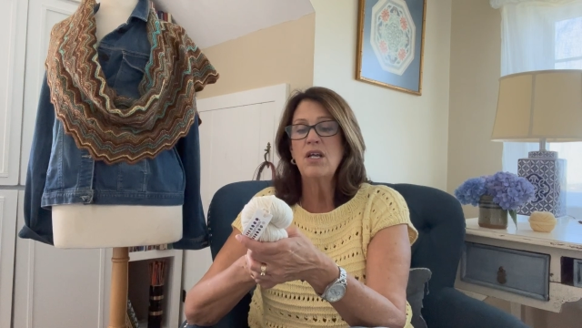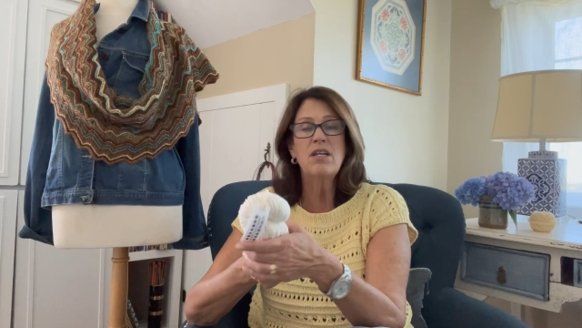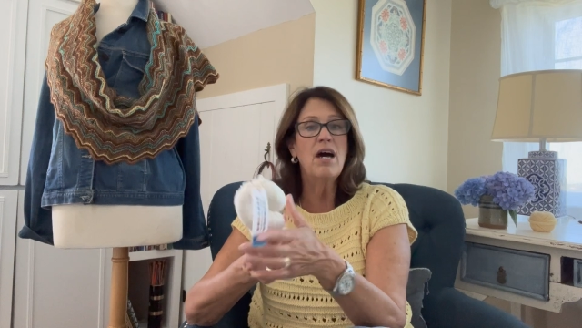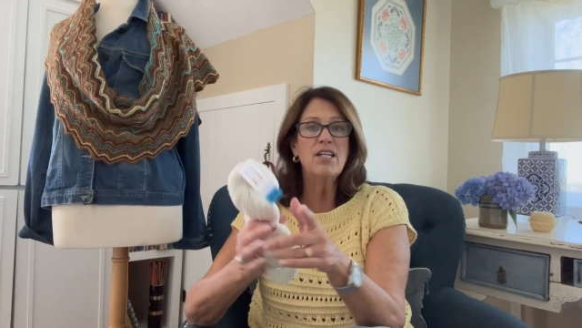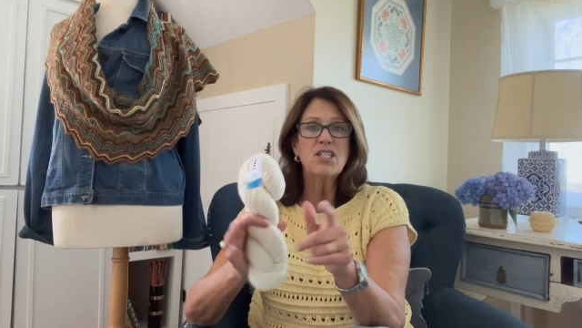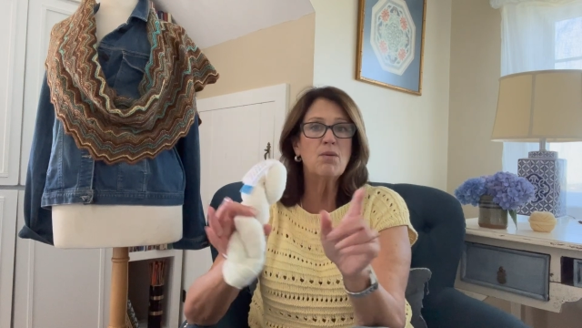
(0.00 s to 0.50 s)

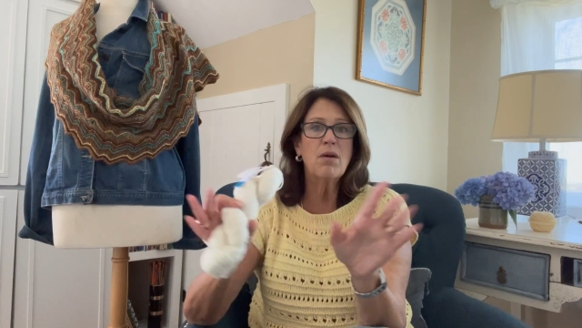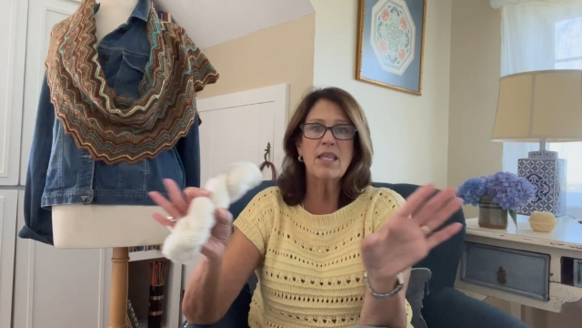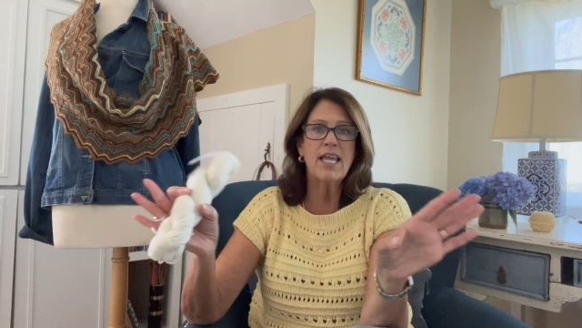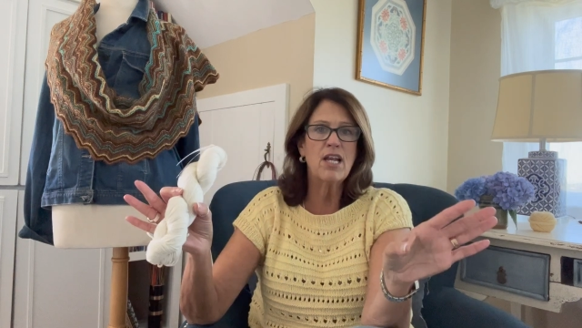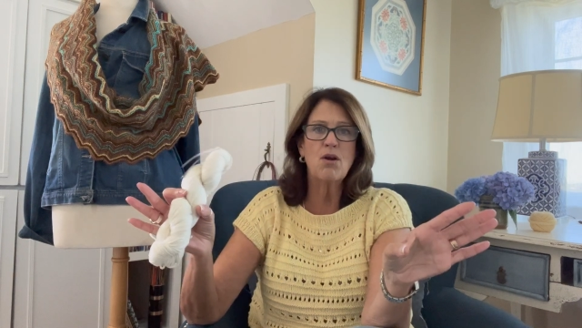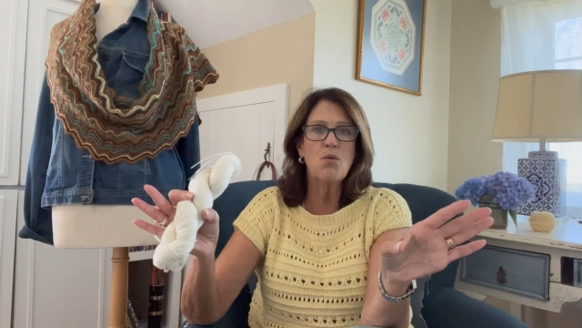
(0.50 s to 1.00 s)
not a sweater
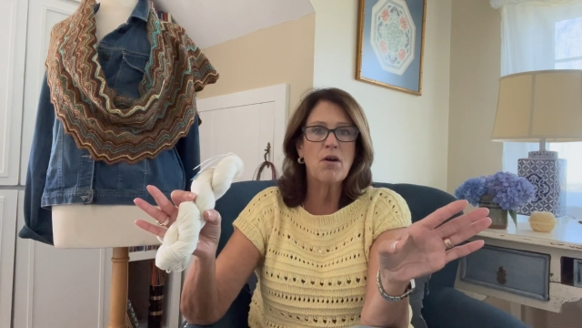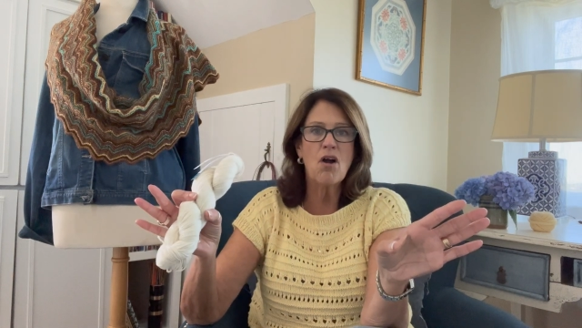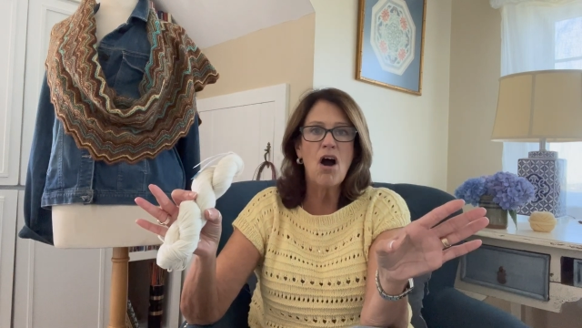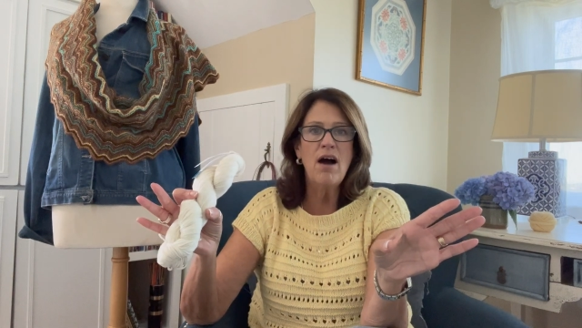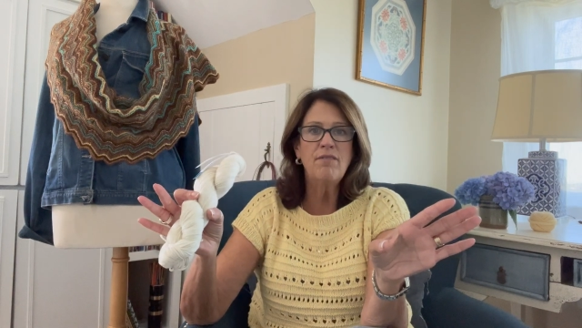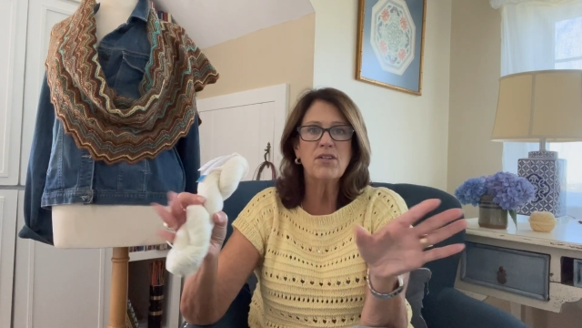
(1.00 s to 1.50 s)
that I don't wear
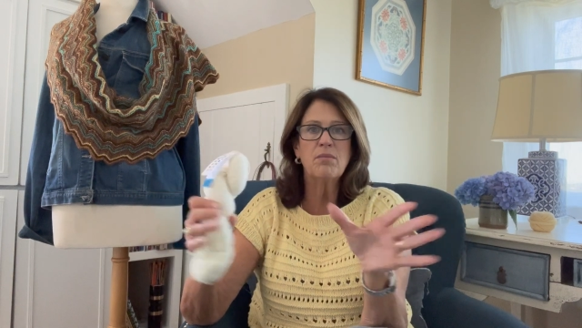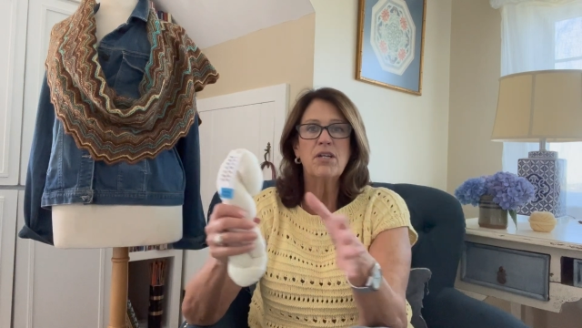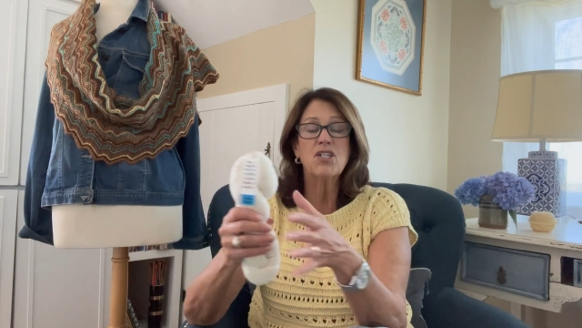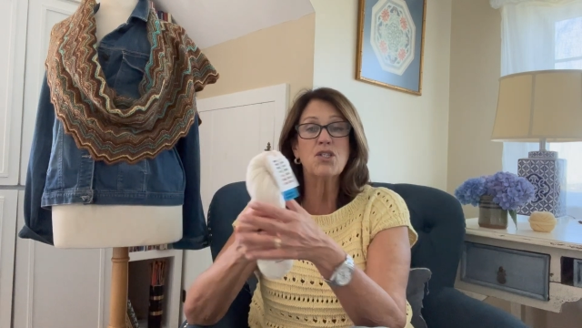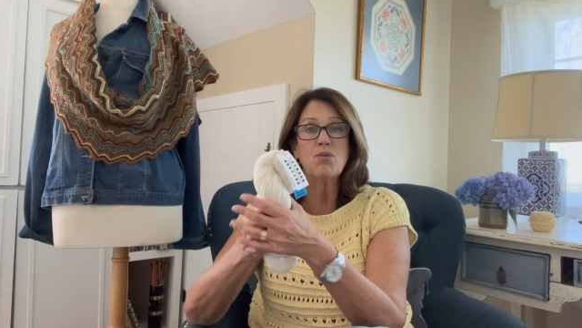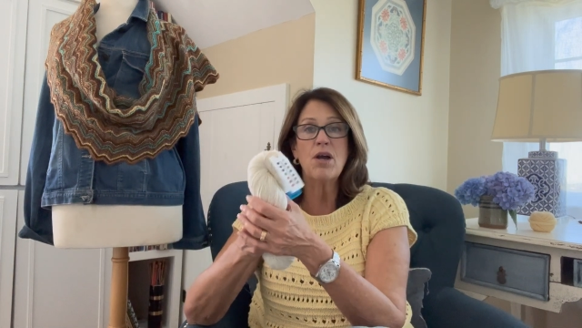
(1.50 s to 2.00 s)
often, but a
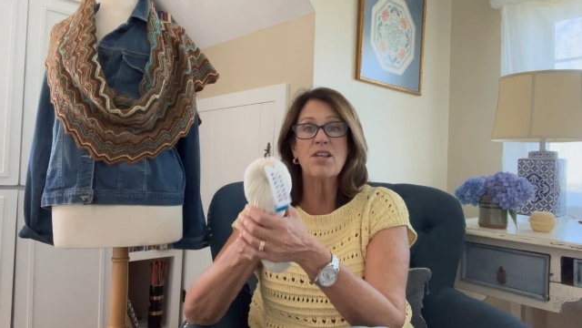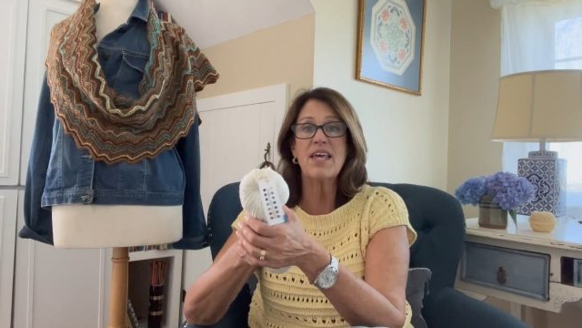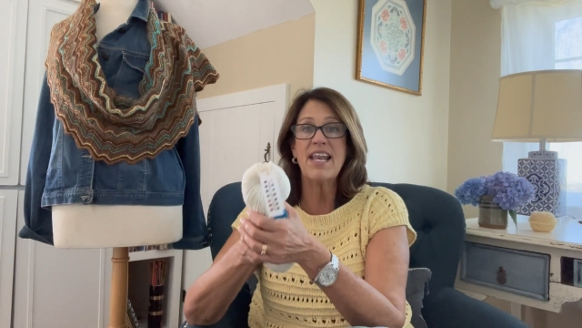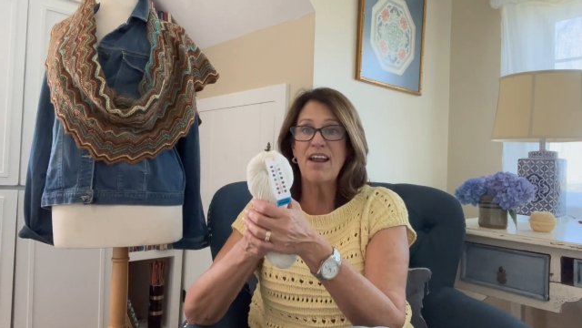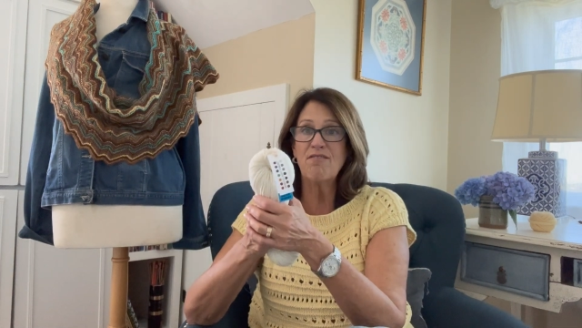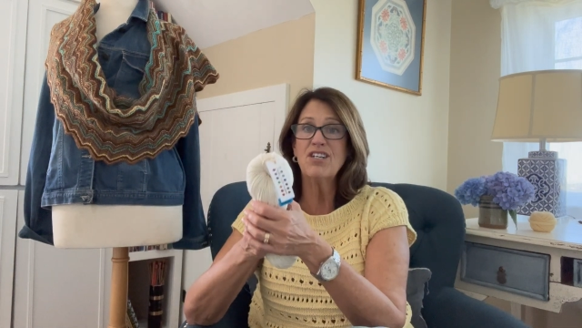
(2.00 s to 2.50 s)
sweater
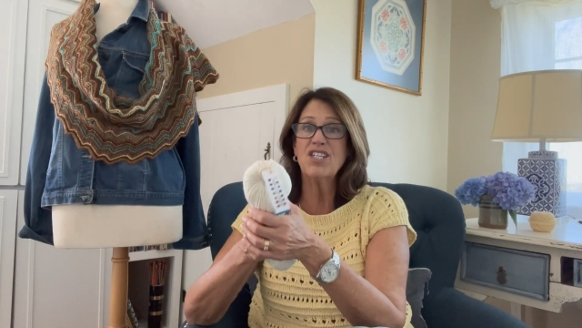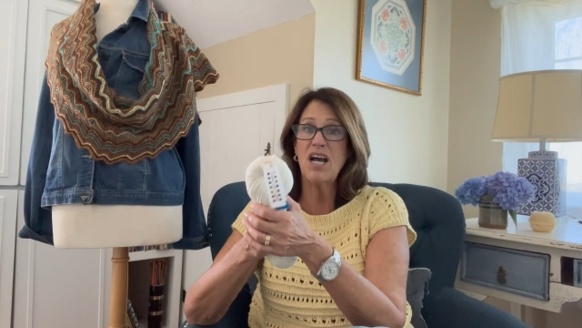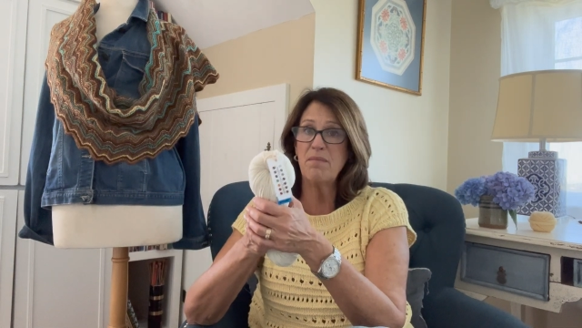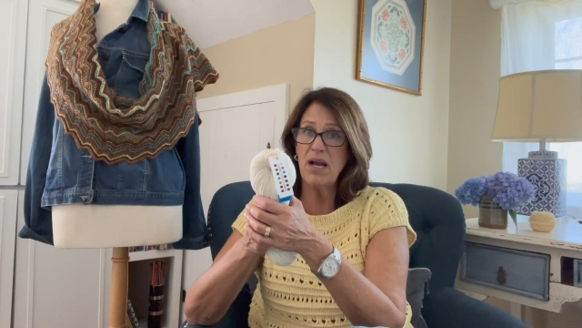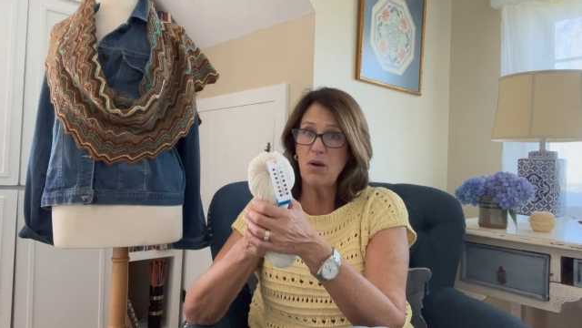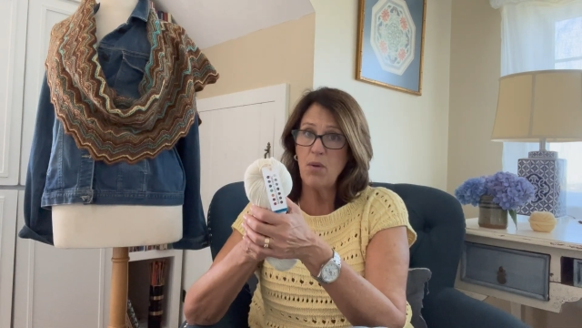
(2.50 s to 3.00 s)
that every
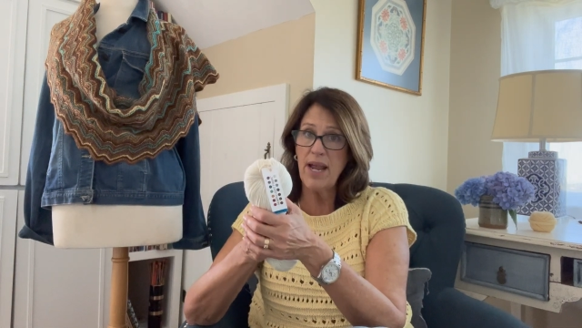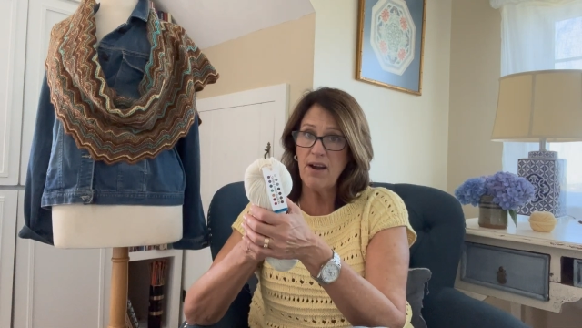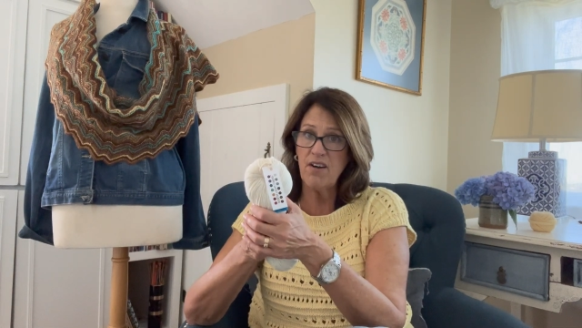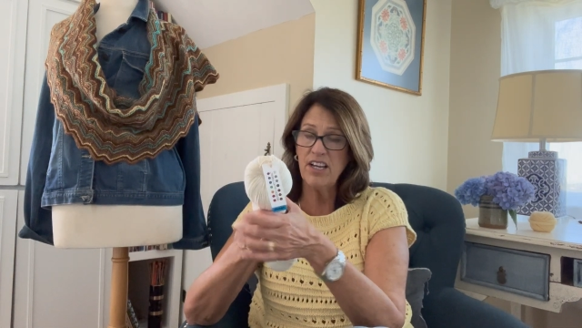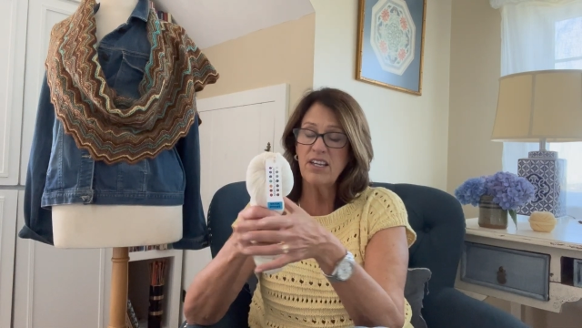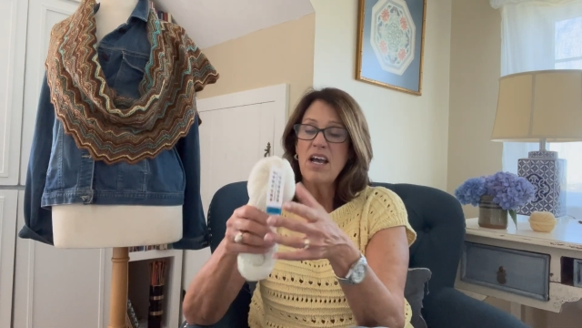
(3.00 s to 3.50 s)
time I
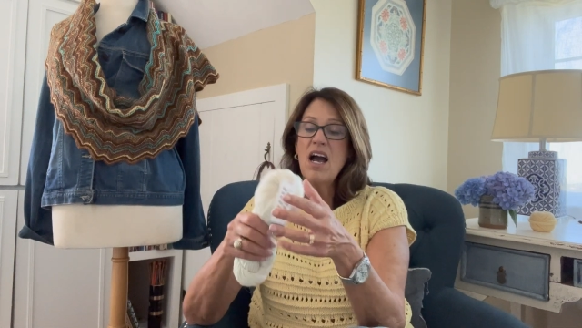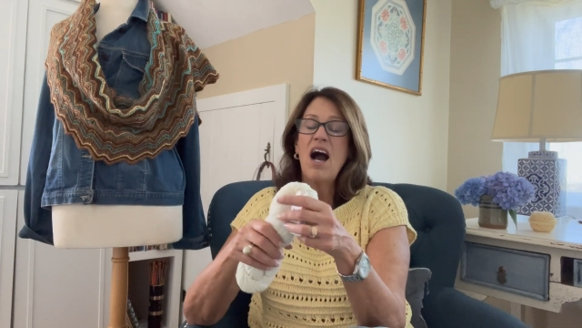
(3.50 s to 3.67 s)
wear it,